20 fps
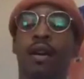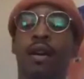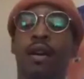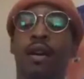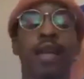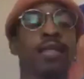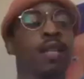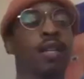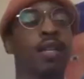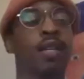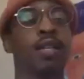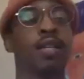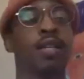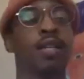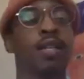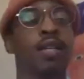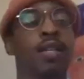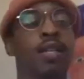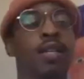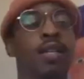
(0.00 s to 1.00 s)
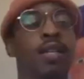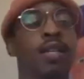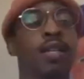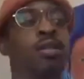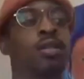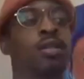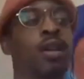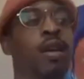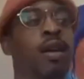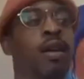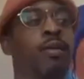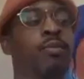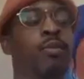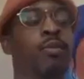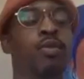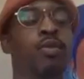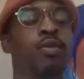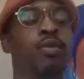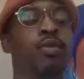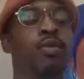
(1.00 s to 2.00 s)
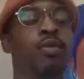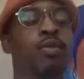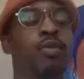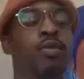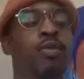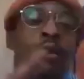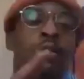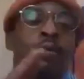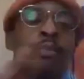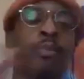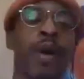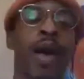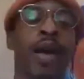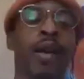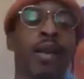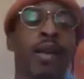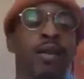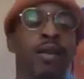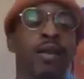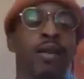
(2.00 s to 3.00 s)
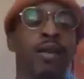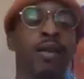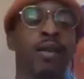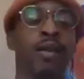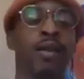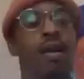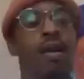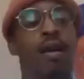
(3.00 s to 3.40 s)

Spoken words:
content because I wouldn't just say music is the whole package.